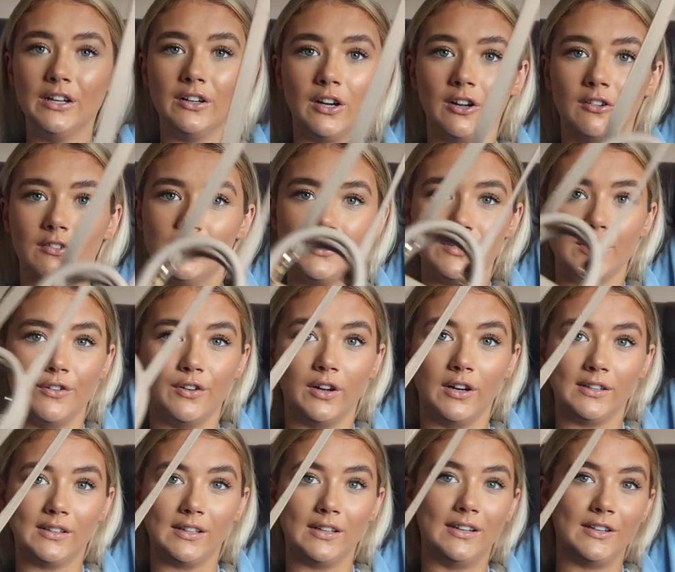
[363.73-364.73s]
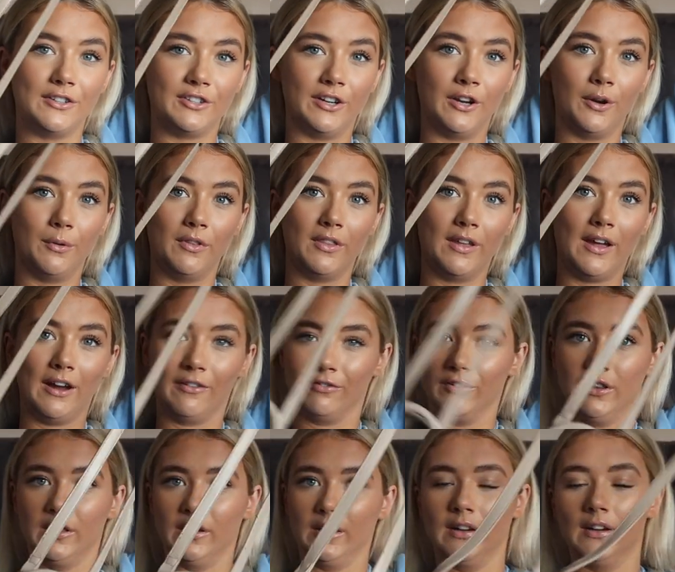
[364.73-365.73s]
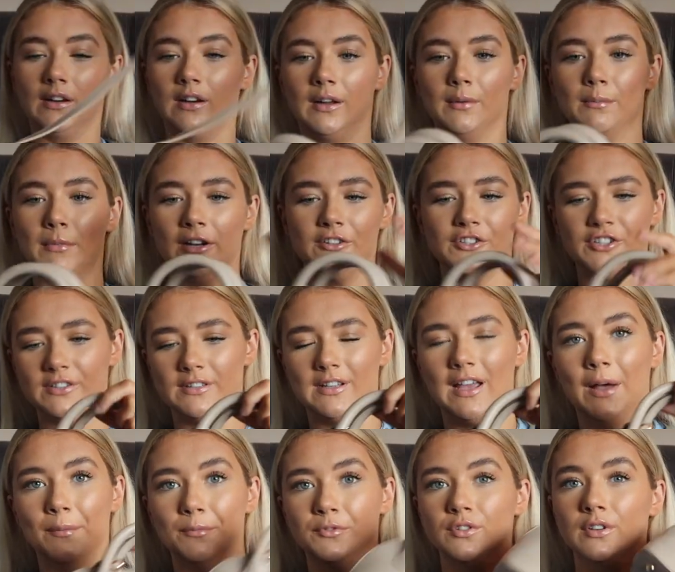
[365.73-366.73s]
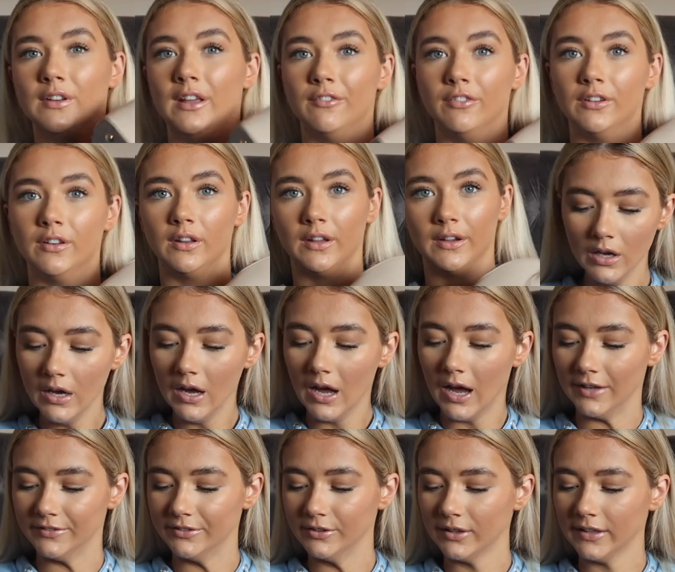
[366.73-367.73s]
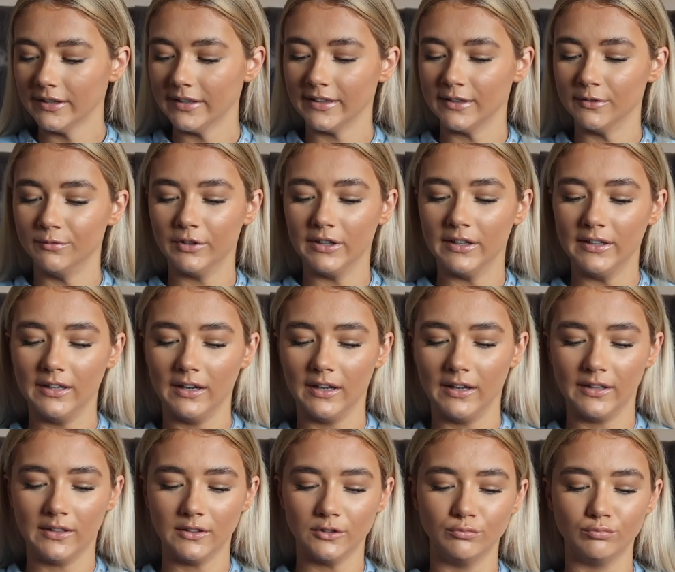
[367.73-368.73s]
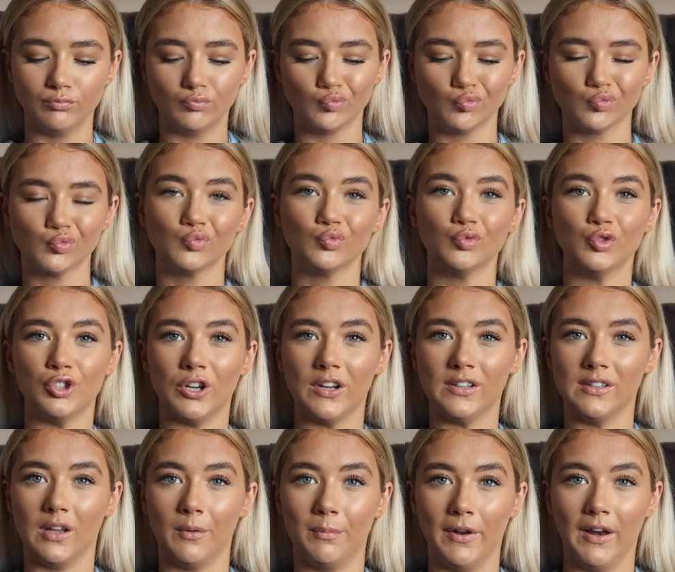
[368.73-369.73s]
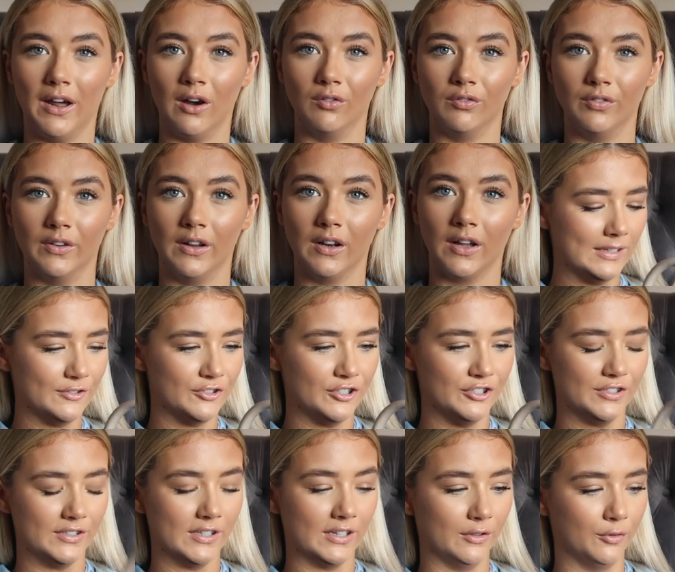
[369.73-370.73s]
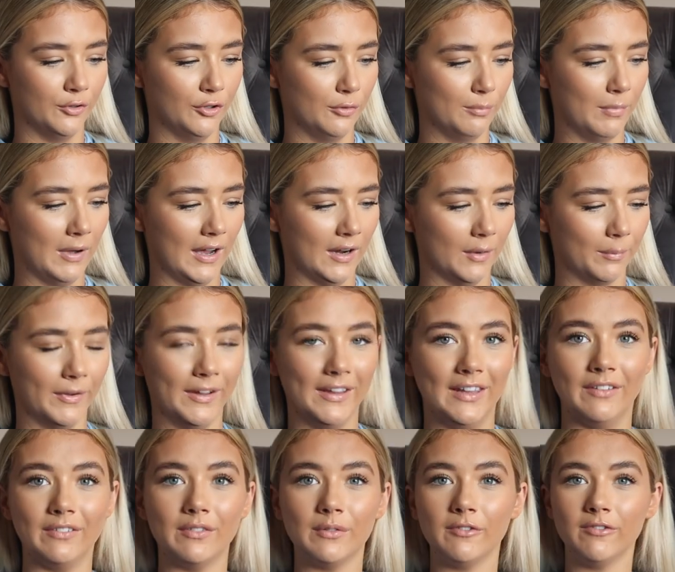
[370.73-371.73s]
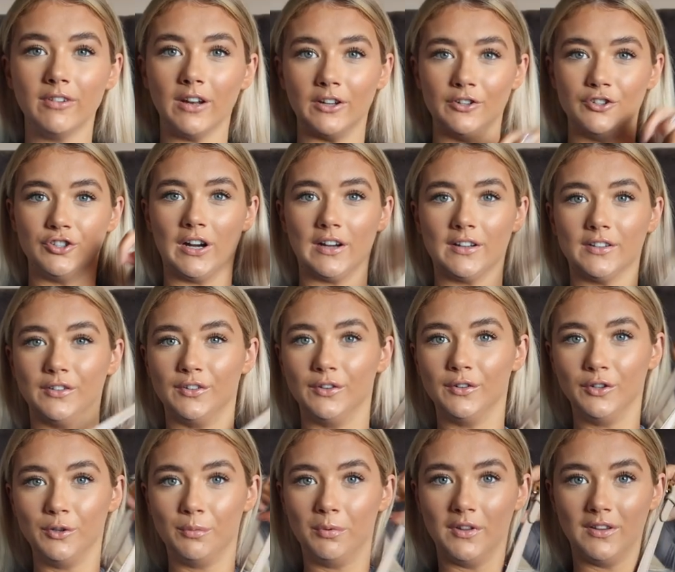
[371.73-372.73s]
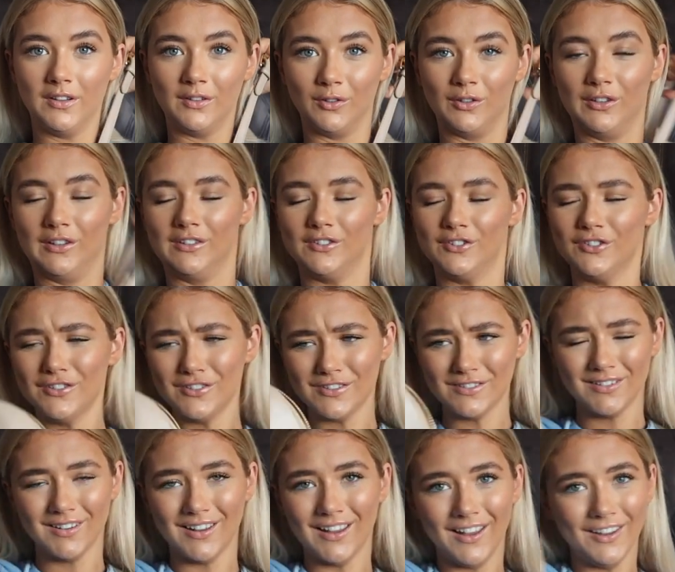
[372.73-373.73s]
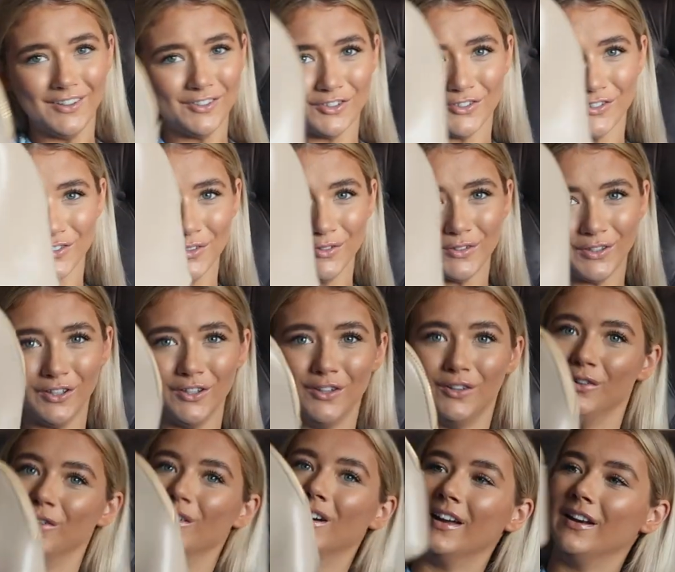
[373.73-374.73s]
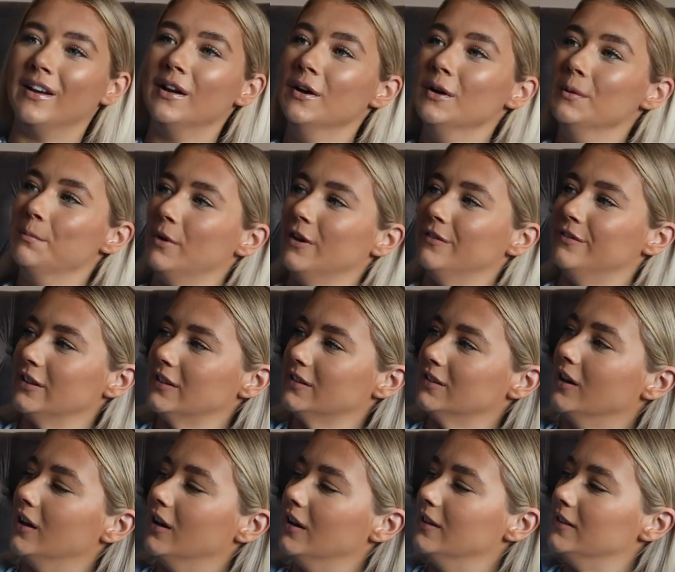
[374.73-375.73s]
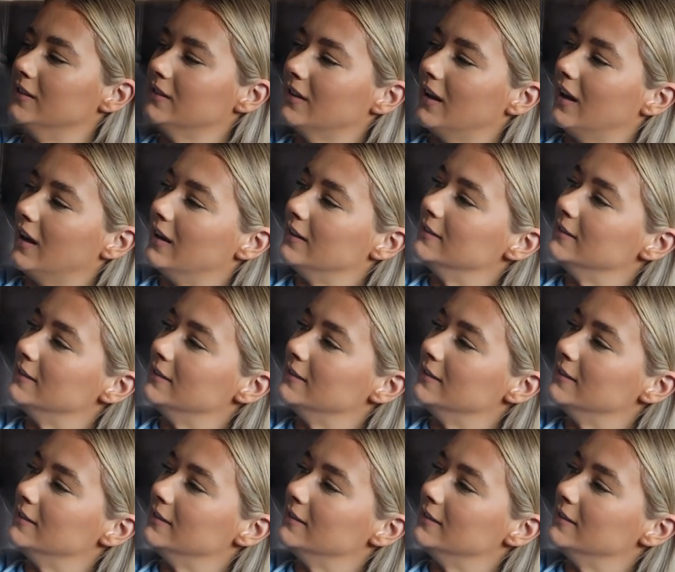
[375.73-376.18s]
Colour is so nice, can literally go with everything, like matches absolutely everything. I feel like it can really like dress up an outfit, literally just a little new bag, but even with like a tracksuit, you put this on, it's just so cute and perfect size.